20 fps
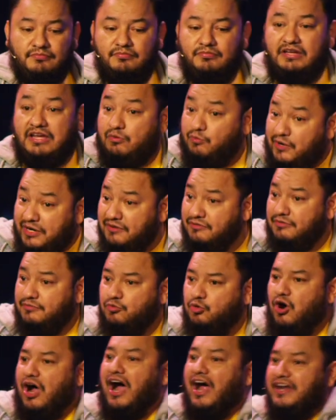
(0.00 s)
Get rid of them.
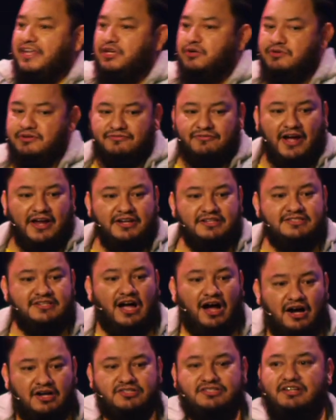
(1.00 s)
Well, how do you define a
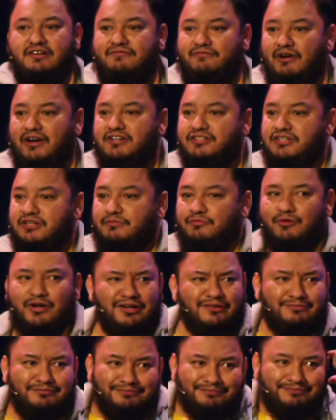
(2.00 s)
toxic friendship?
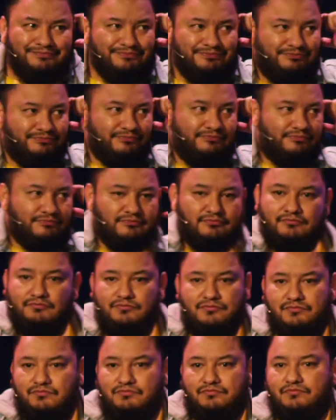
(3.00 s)
Well,
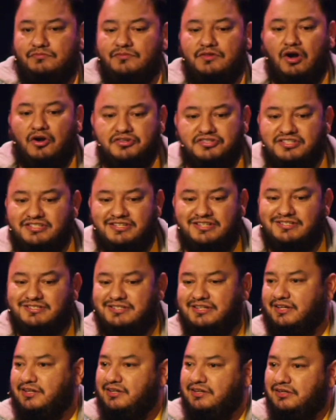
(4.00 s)

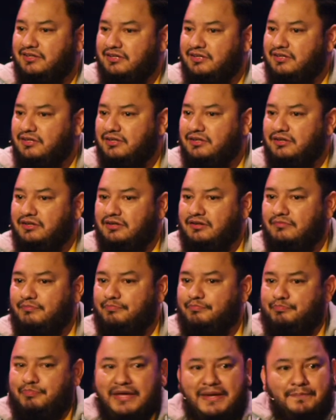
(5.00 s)
narcissistic.
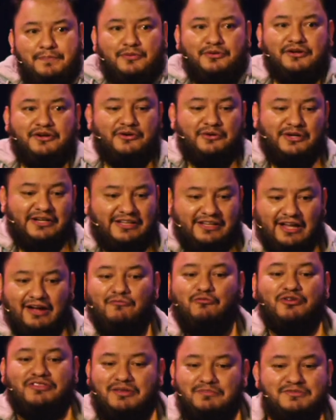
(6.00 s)
People that are in love
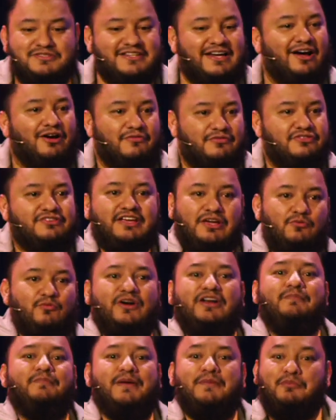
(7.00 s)
with themselves, get
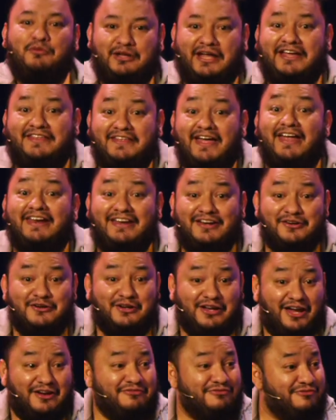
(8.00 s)
rid of people like that in your
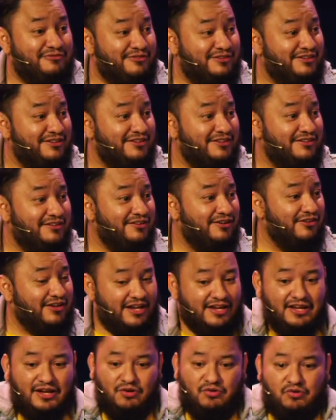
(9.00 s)
life.
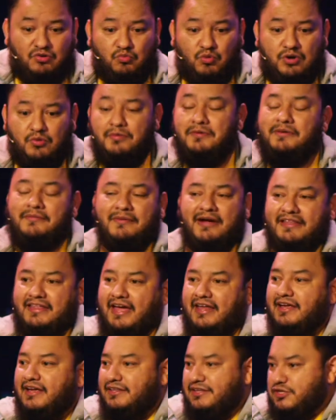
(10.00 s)
Okay, what do we mean by
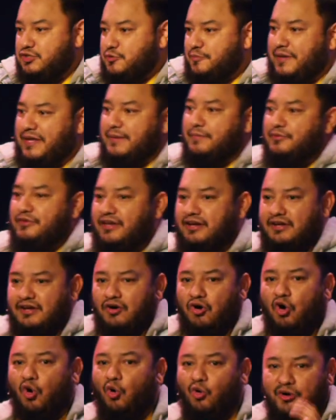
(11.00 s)
that? These are people that
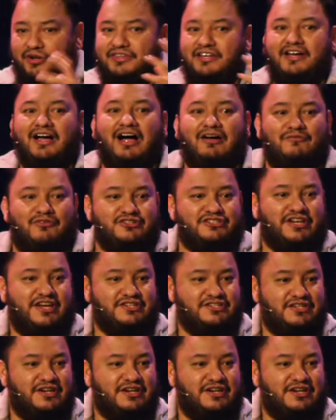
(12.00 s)
hoard the conversation.